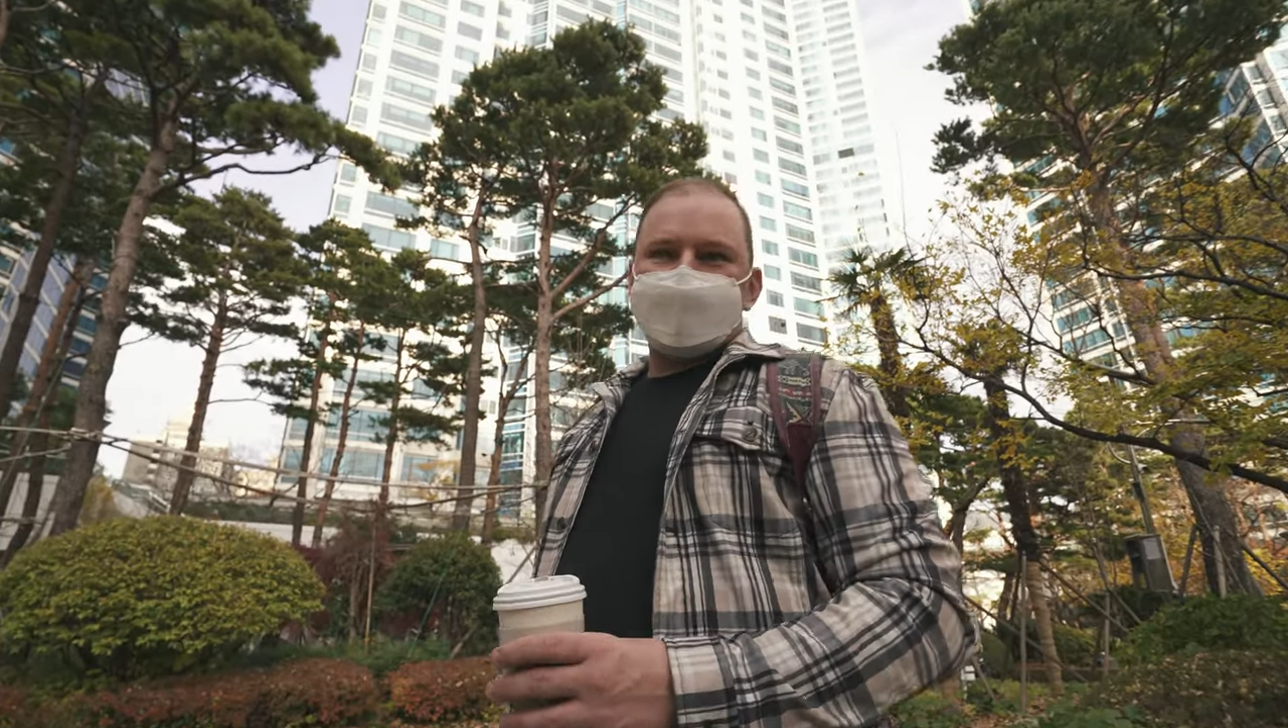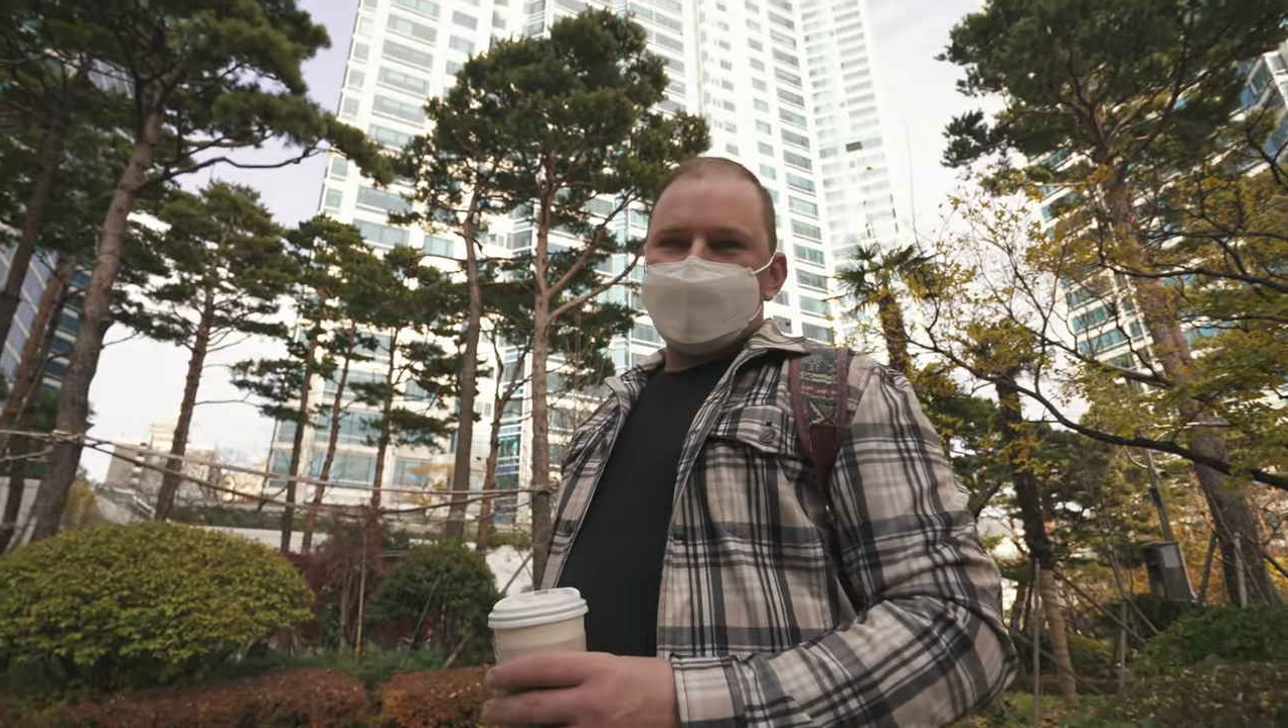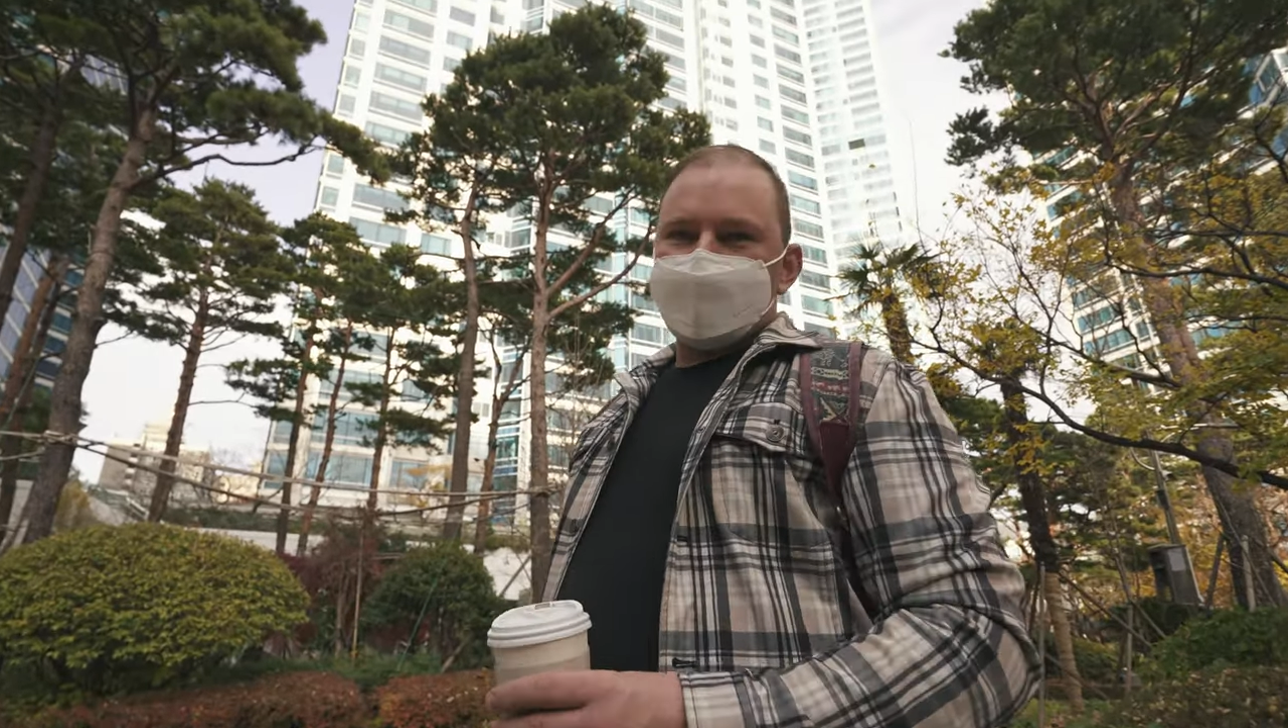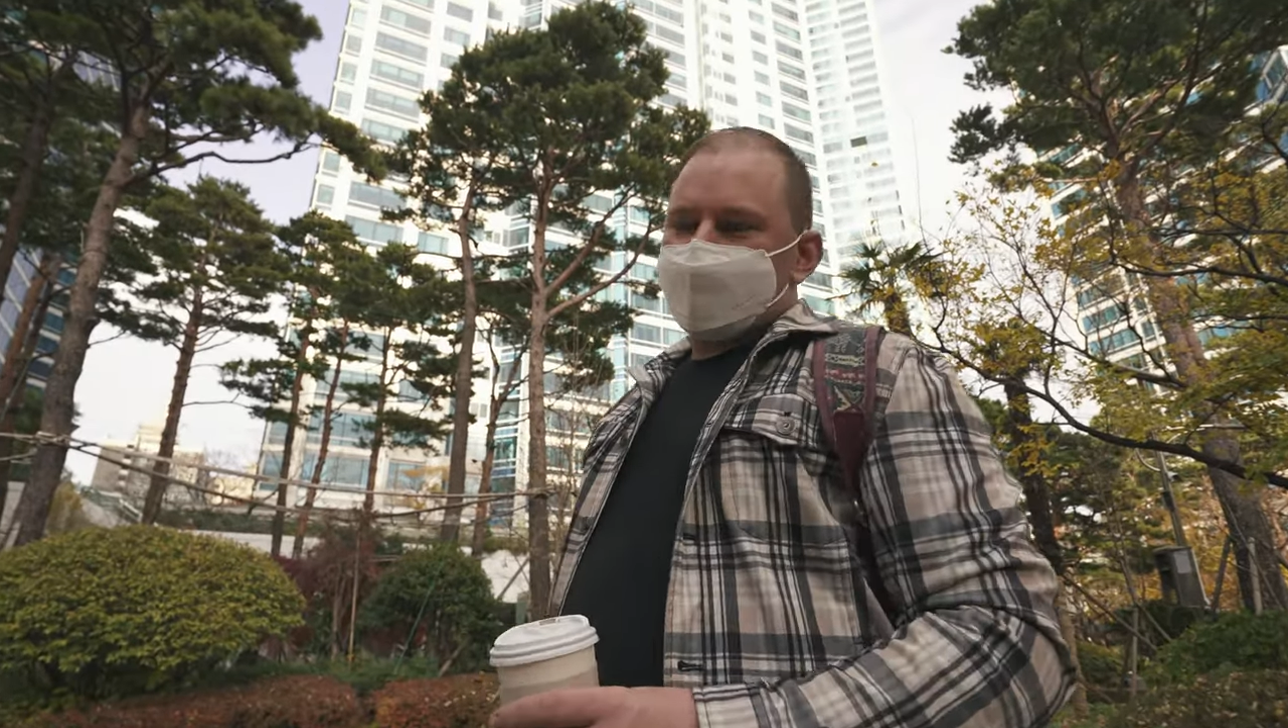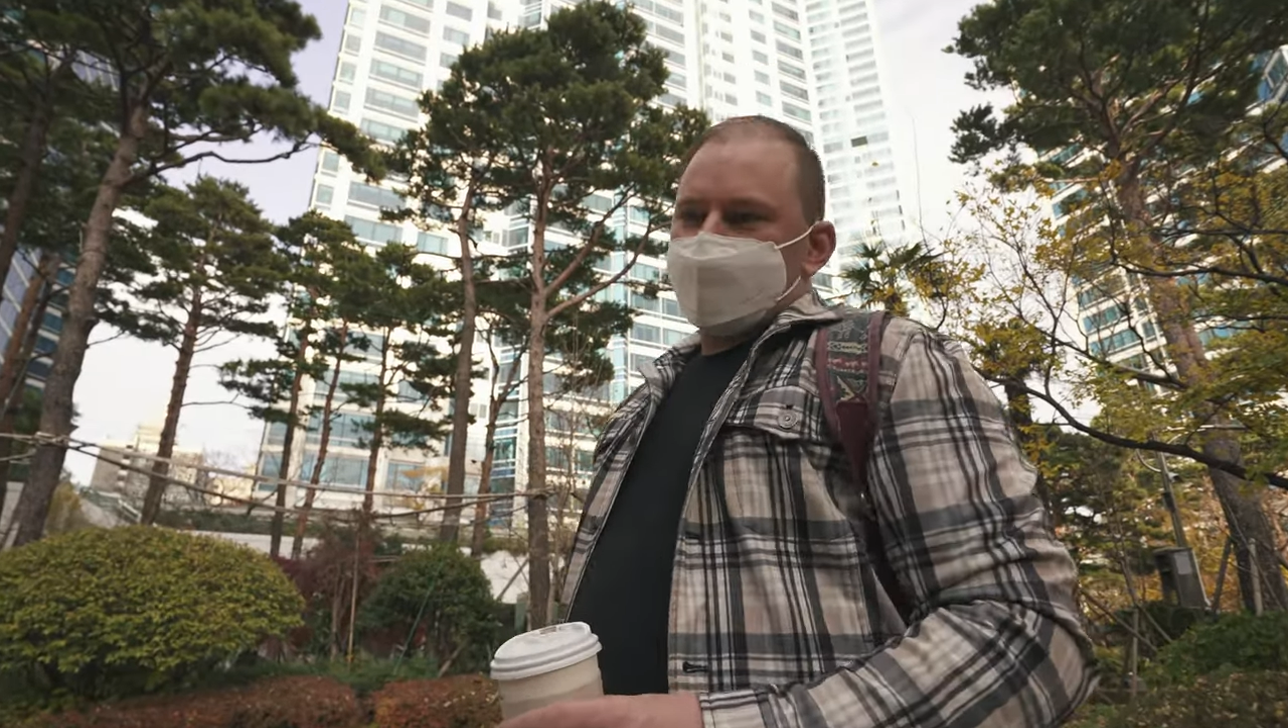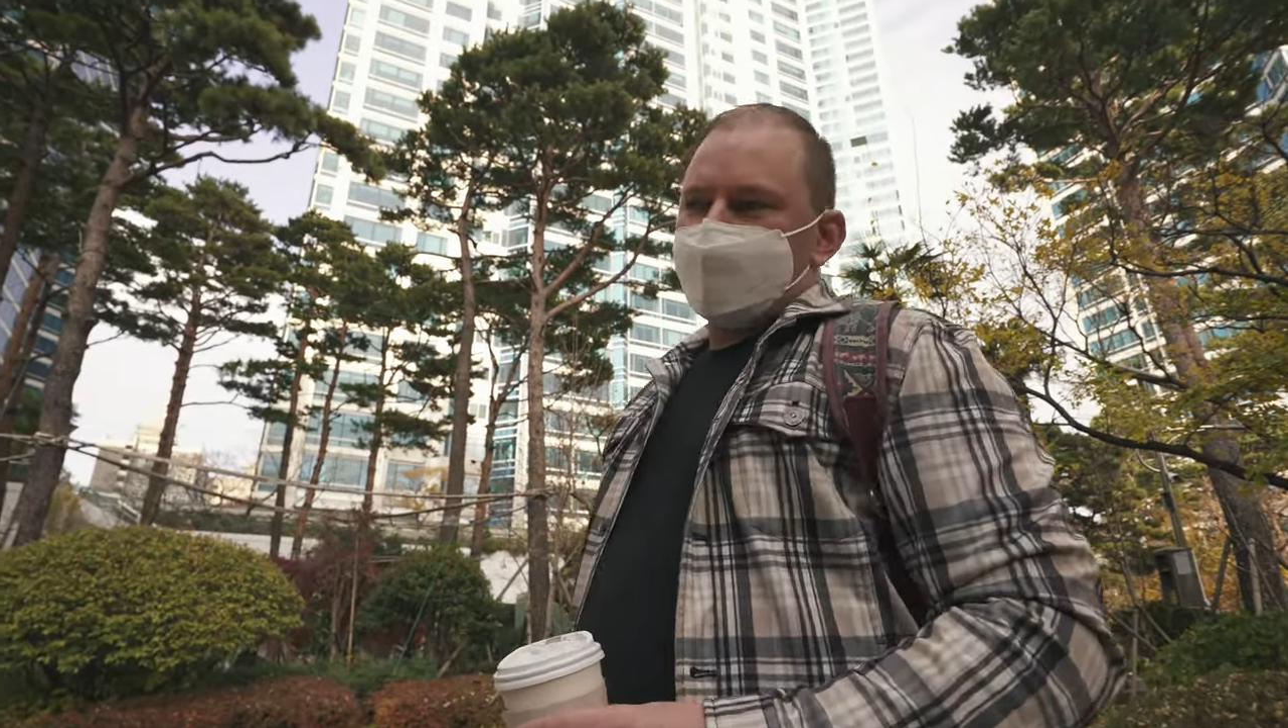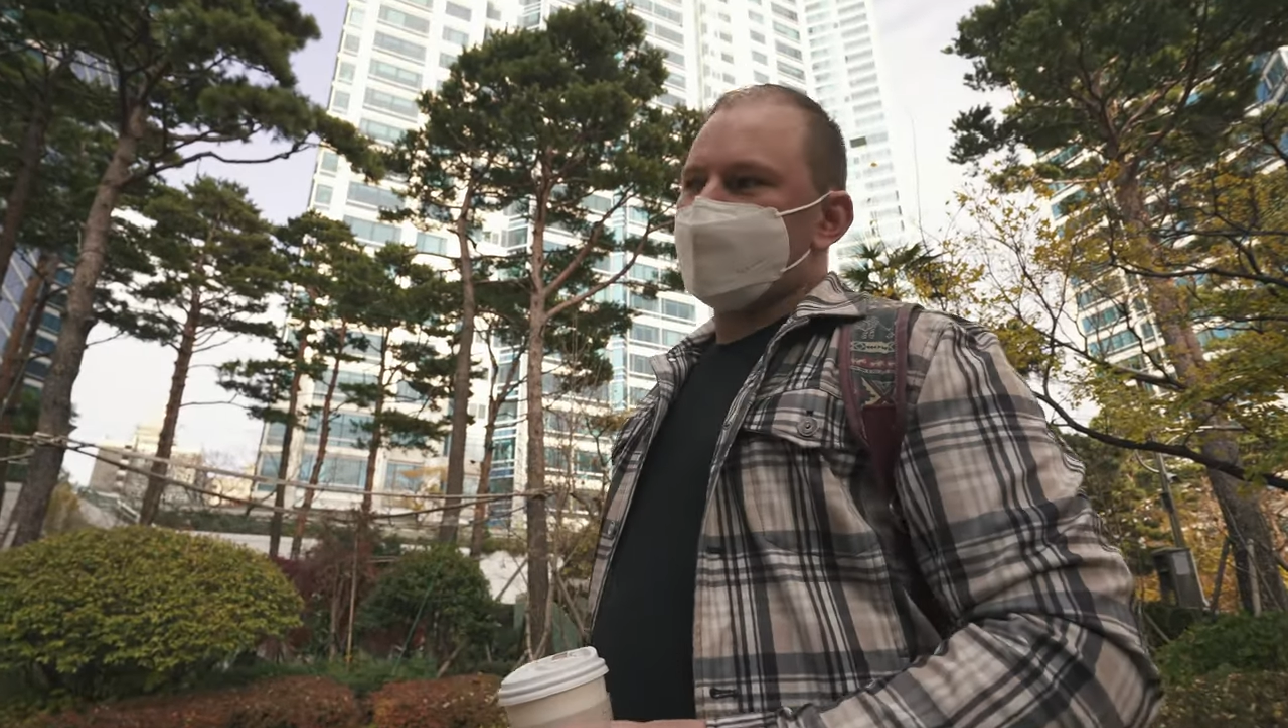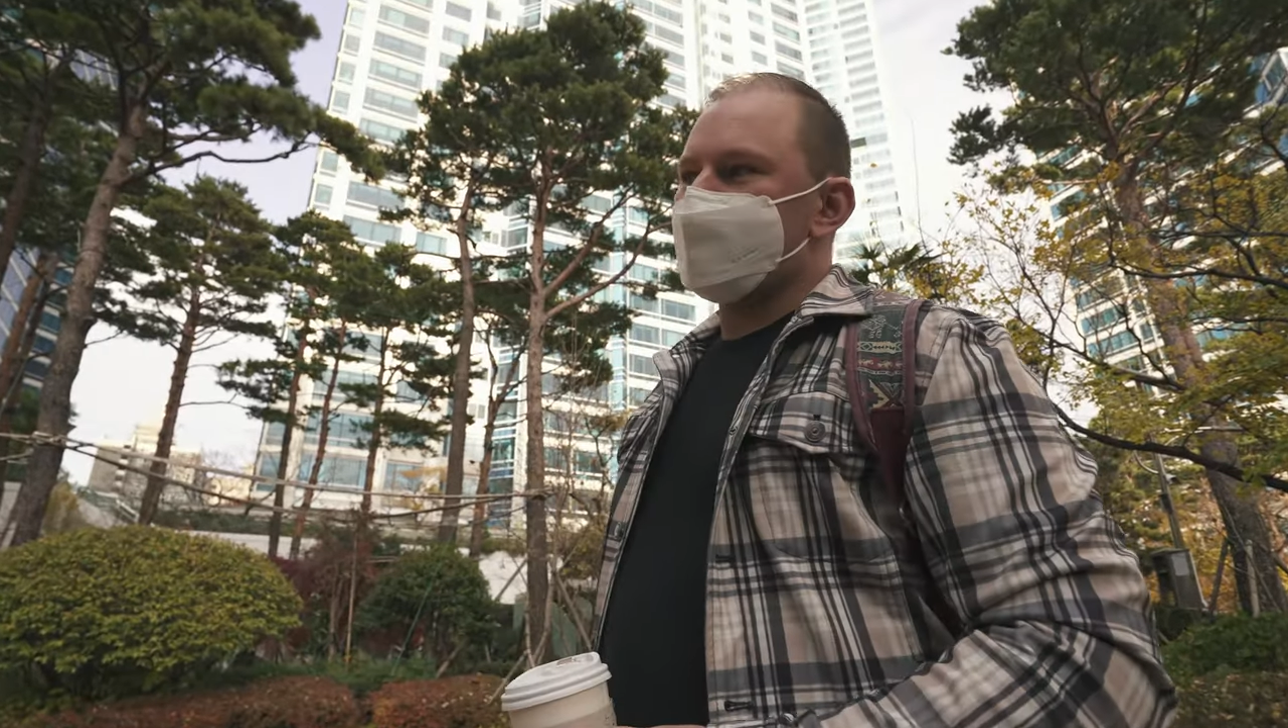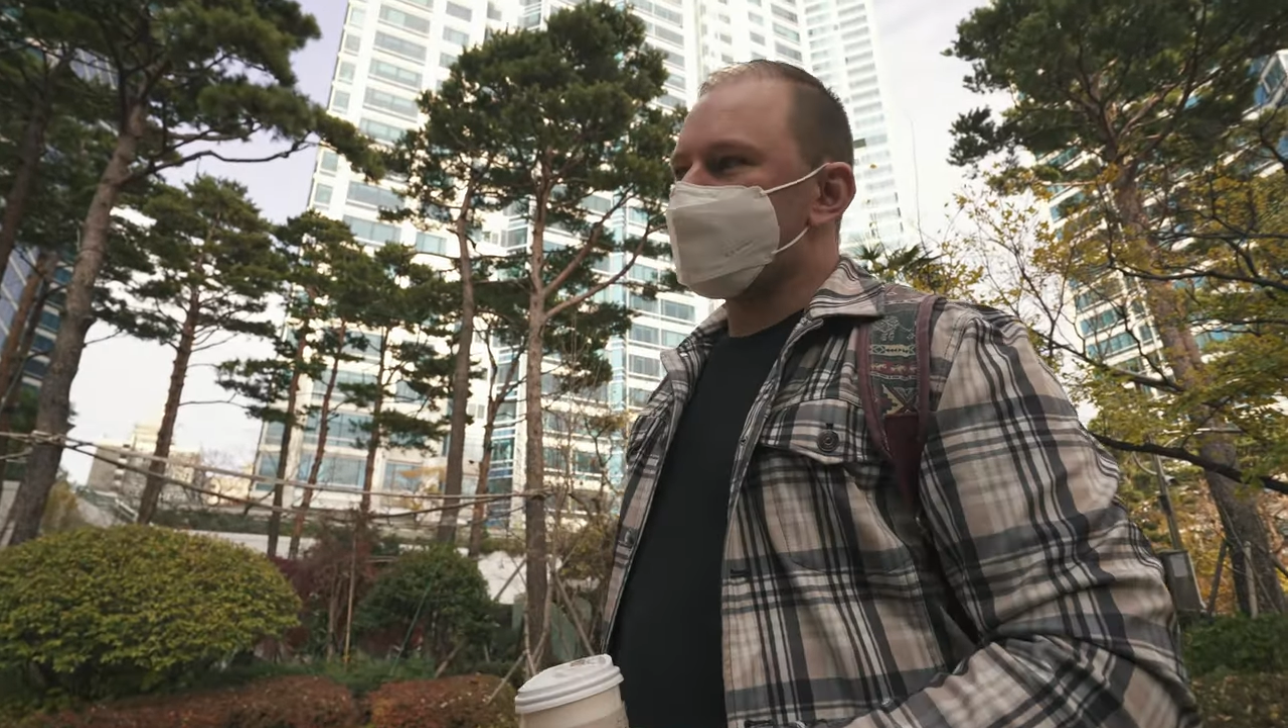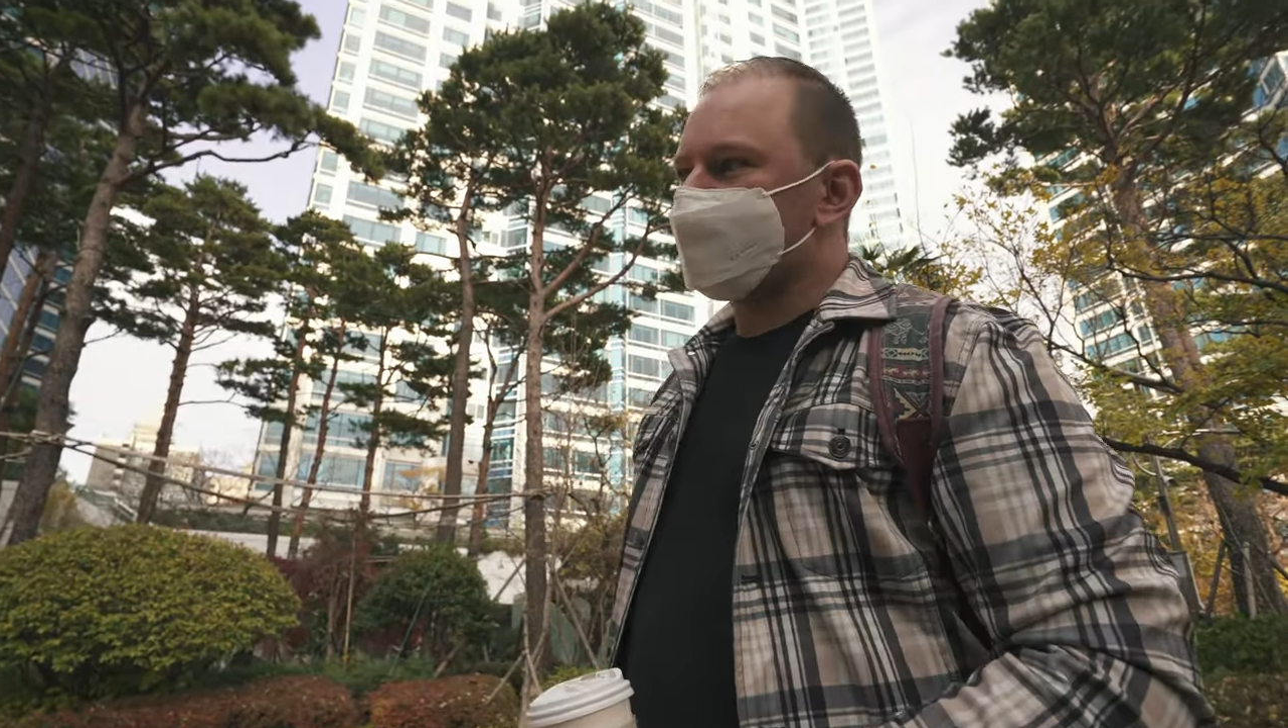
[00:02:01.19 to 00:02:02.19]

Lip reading: I love Korea.